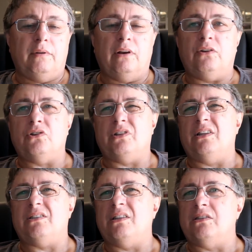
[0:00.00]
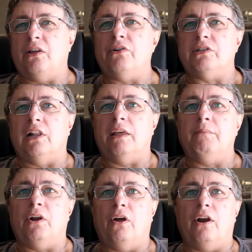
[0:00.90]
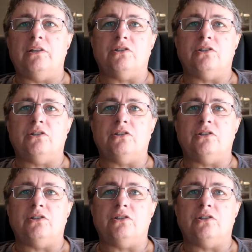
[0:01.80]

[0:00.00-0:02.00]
Usually there is a limit on it.